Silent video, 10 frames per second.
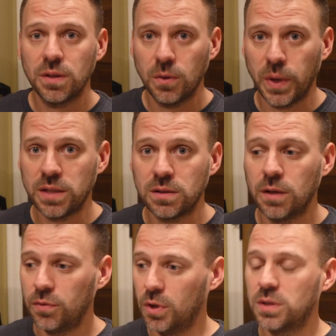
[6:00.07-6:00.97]
the way
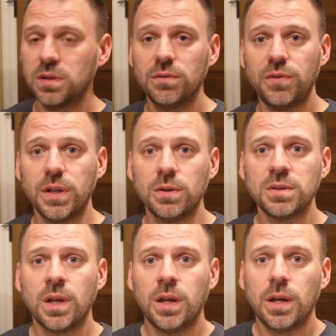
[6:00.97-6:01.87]
stuff looks and
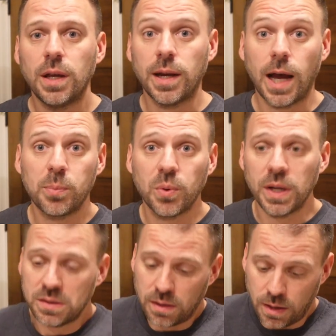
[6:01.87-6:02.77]
feels and
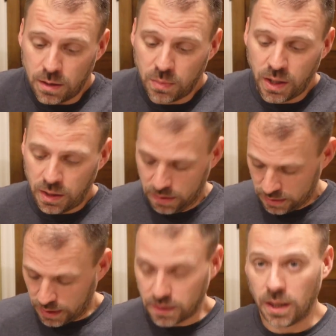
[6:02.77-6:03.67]
operates in my
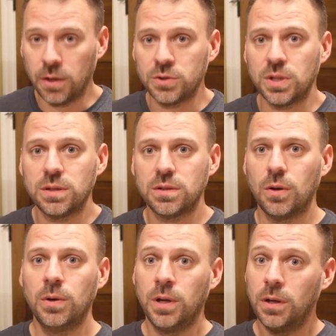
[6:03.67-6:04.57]
technology. And
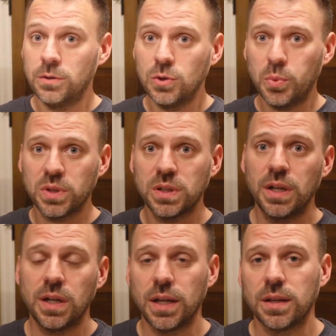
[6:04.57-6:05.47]
so super
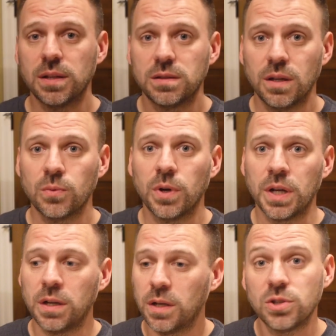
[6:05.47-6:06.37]
excited to get this thing
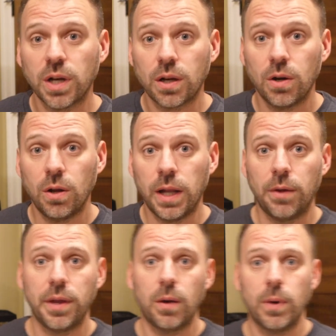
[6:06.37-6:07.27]
running and check it all out that